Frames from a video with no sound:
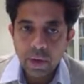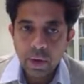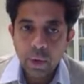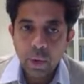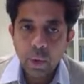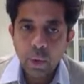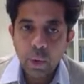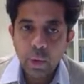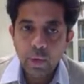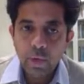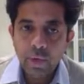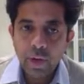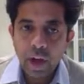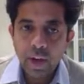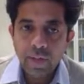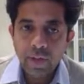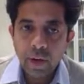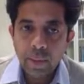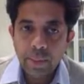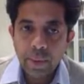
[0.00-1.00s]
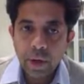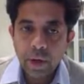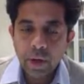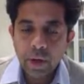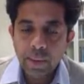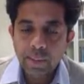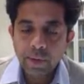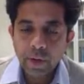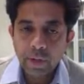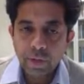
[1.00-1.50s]
So all five of our
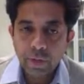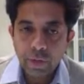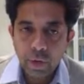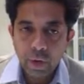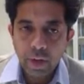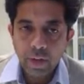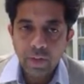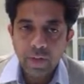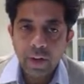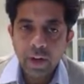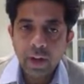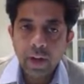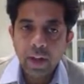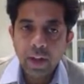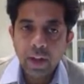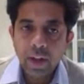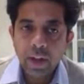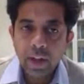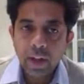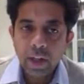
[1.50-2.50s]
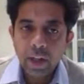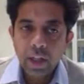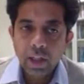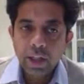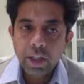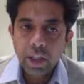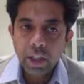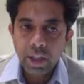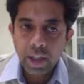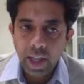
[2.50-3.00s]
programs are fully funded
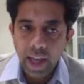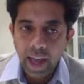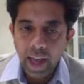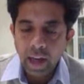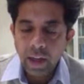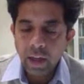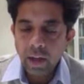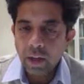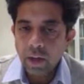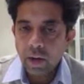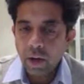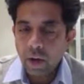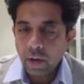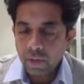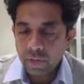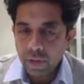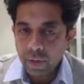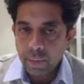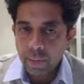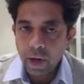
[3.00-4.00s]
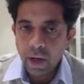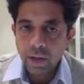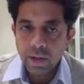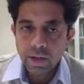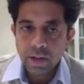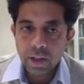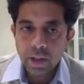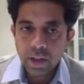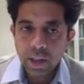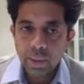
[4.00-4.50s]
to the end of the
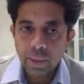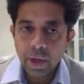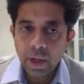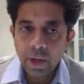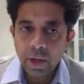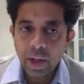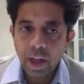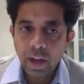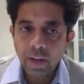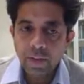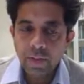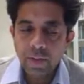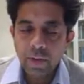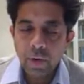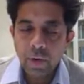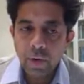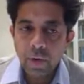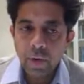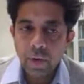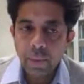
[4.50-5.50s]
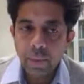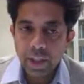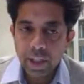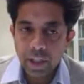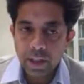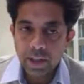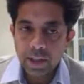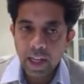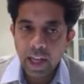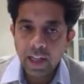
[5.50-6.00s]
milestone that we're looking for,
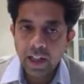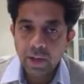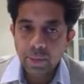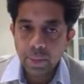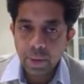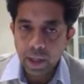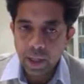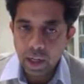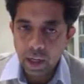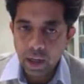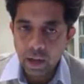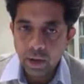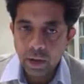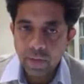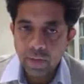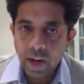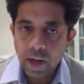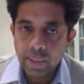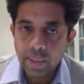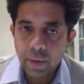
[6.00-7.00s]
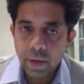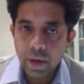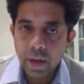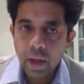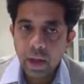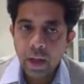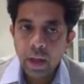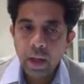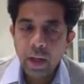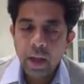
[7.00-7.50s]
which is the end of preclinical development,